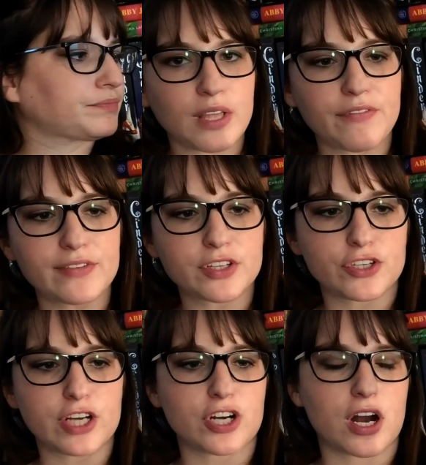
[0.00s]
5-Star
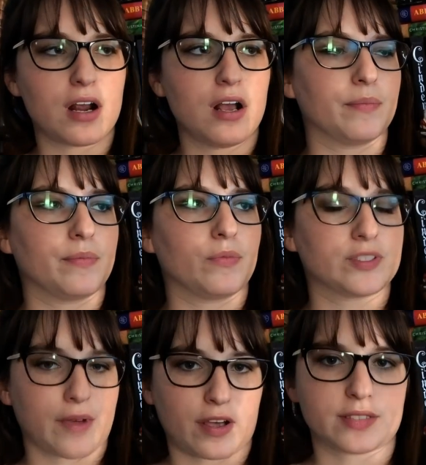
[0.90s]
Stranger was
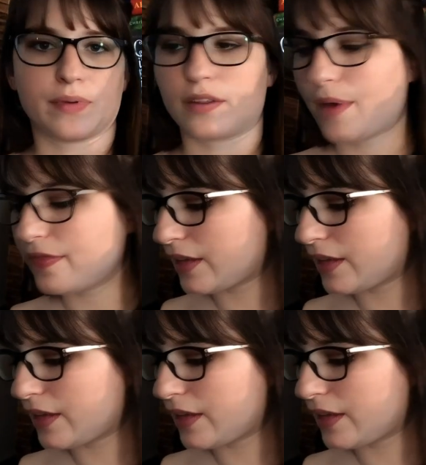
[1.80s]
my August book of the month,